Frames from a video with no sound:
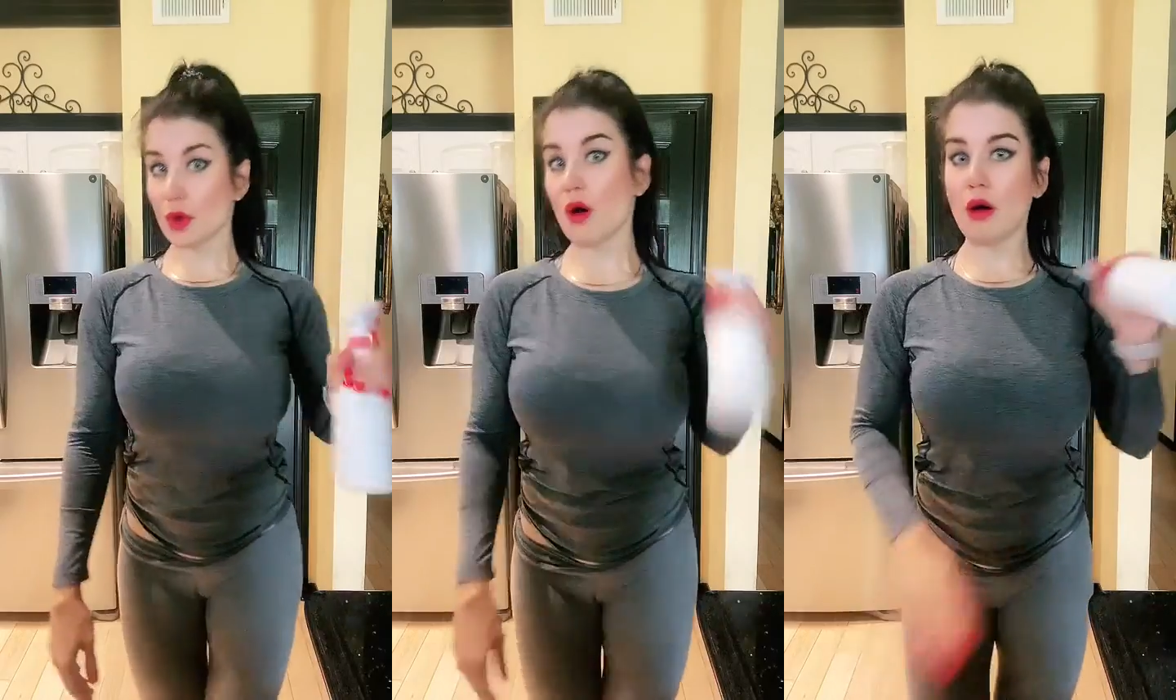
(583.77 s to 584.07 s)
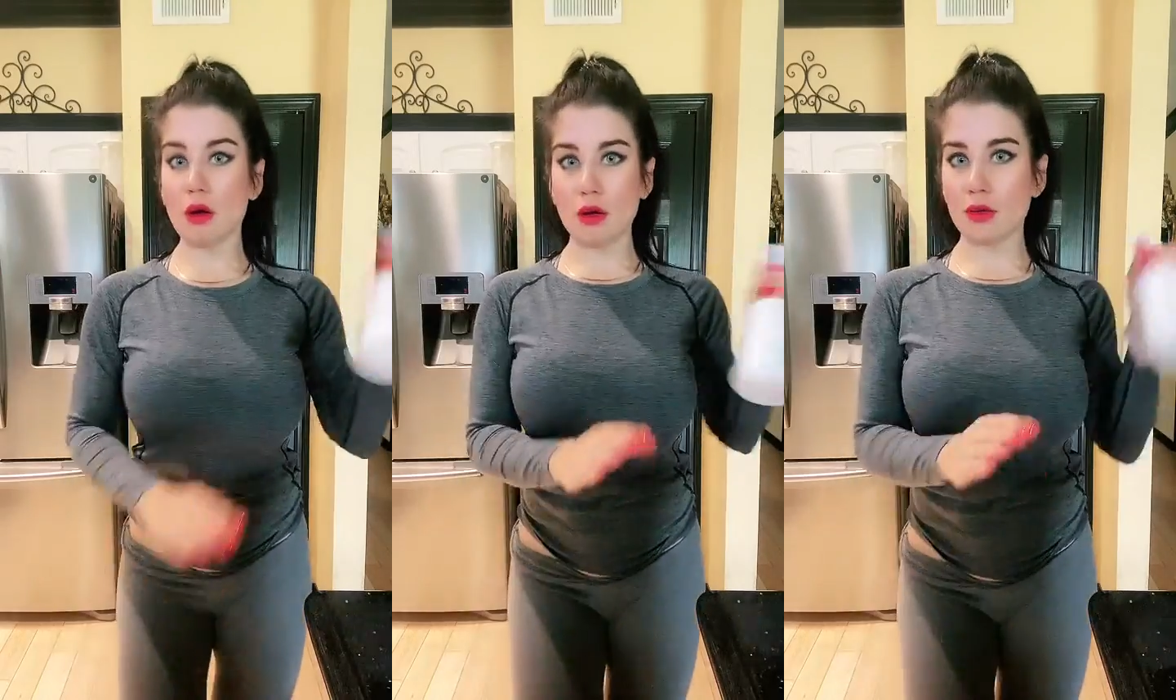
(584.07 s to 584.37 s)

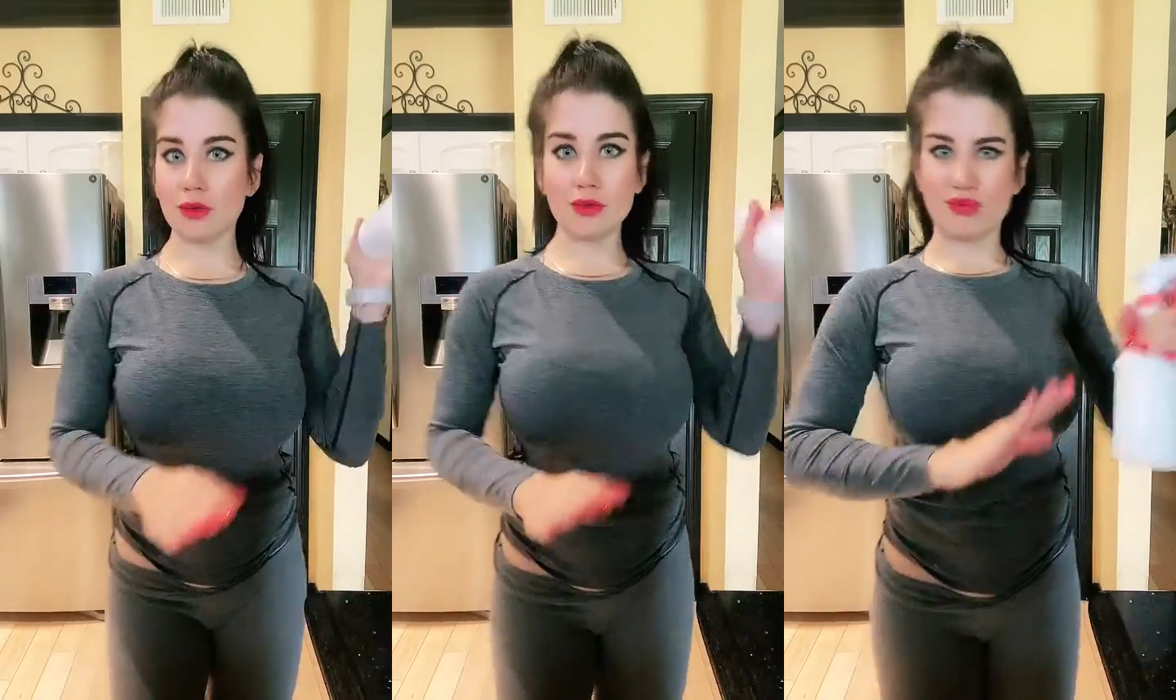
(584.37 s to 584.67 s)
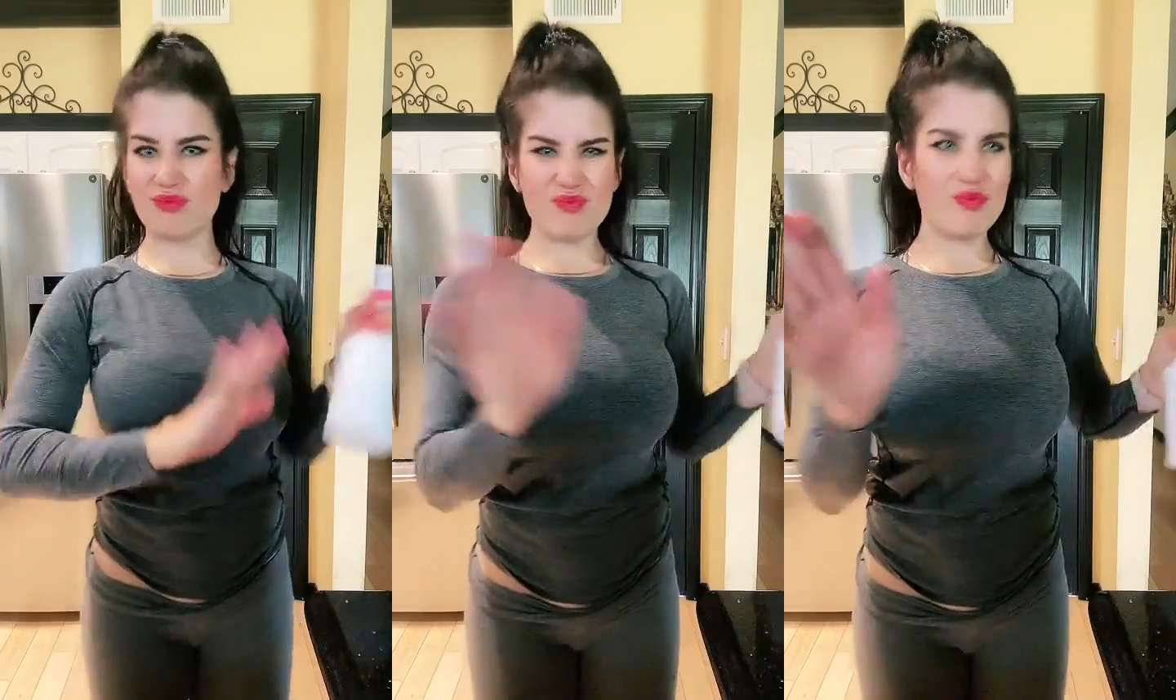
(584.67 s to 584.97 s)
All,
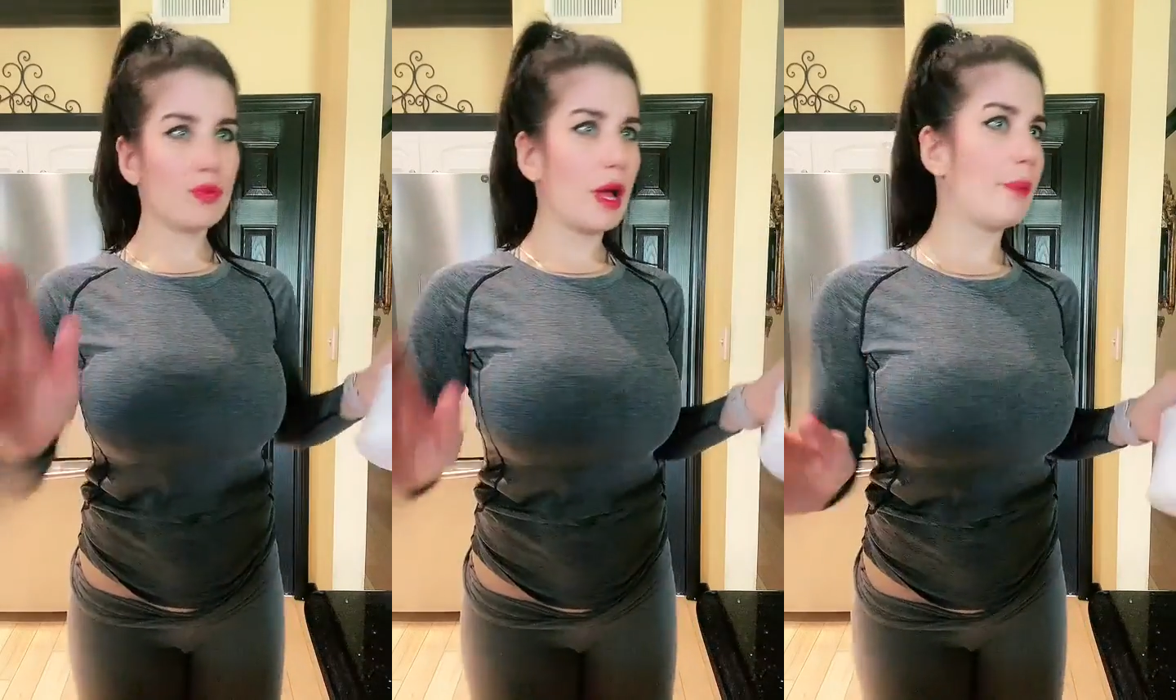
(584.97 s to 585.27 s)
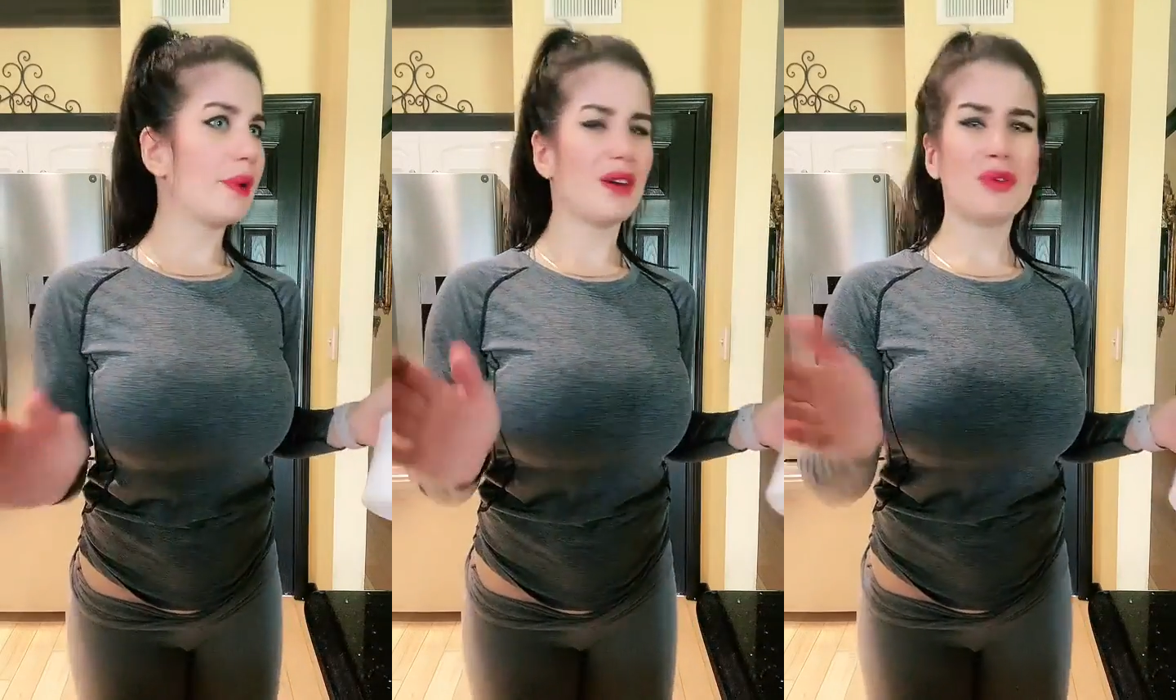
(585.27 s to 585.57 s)
I
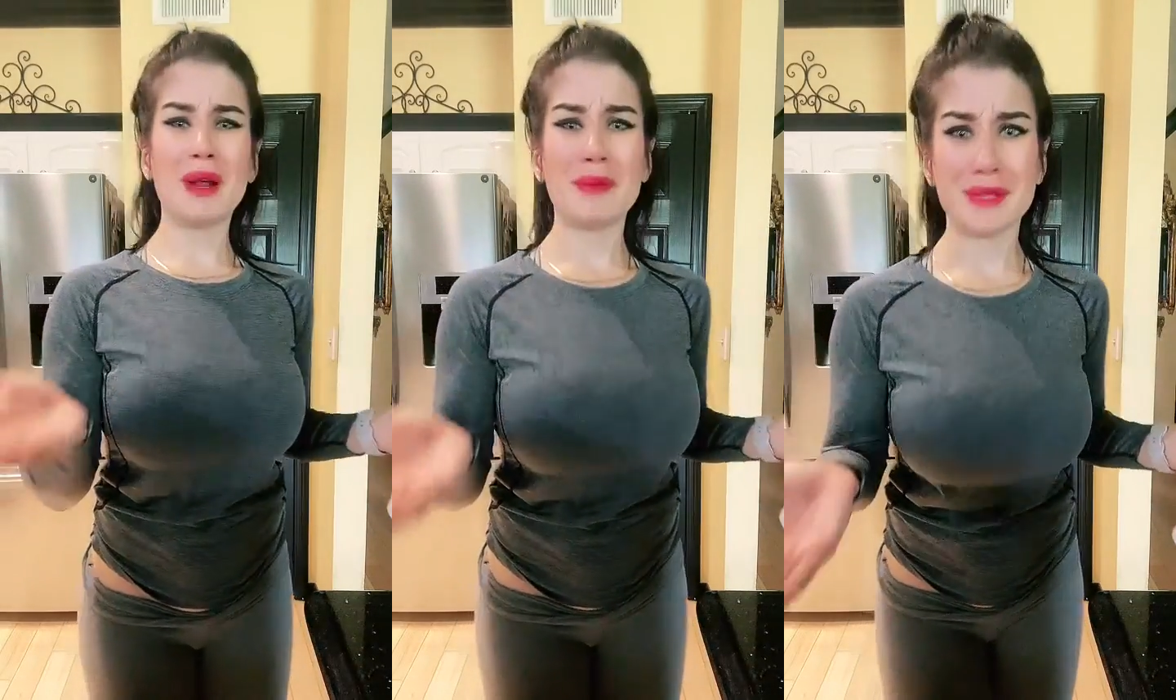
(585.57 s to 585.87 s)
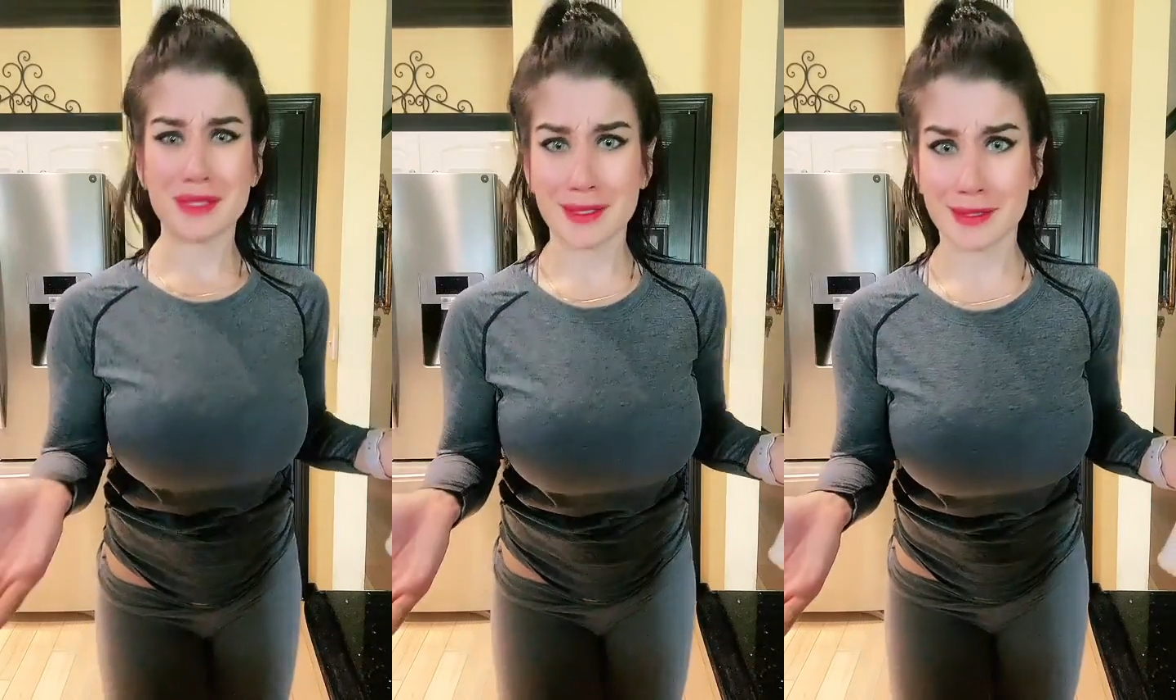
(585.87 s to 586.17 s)
don't know how
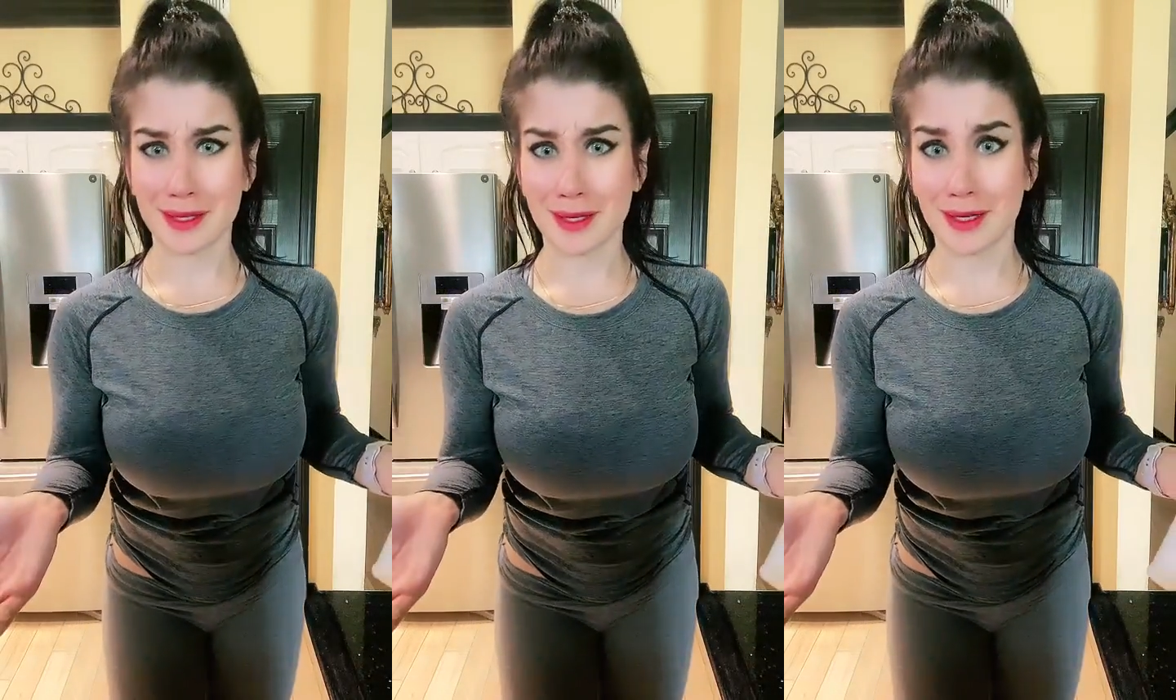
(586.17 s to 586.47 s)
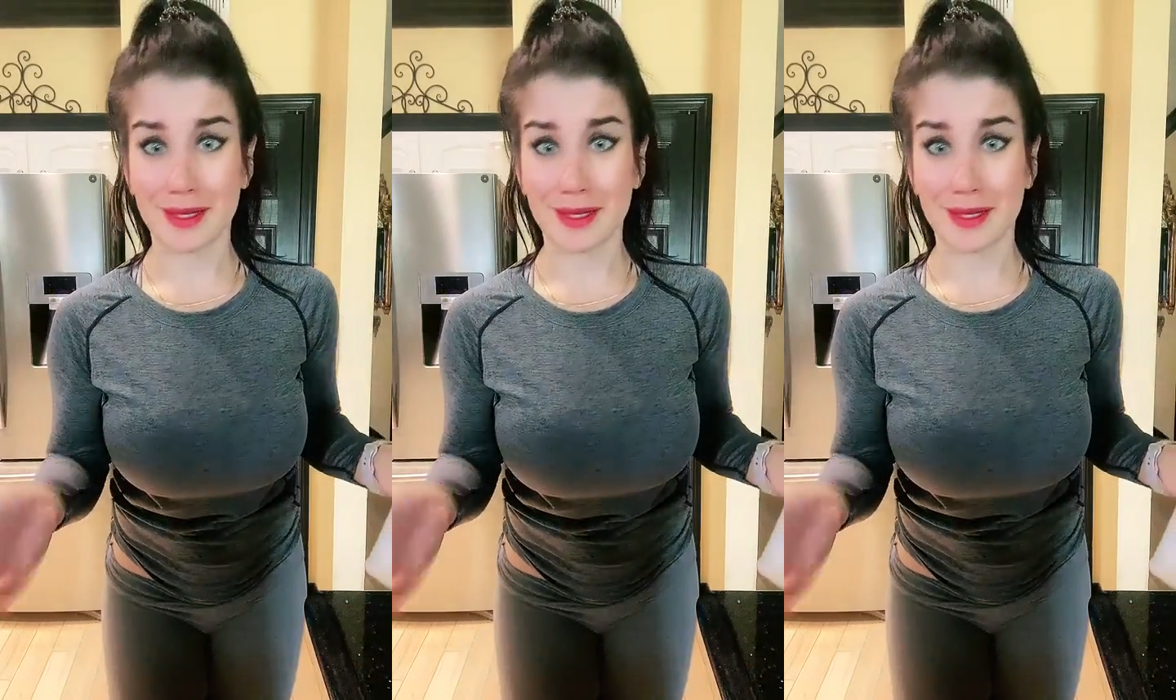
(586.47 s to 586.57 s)
many sticks I got.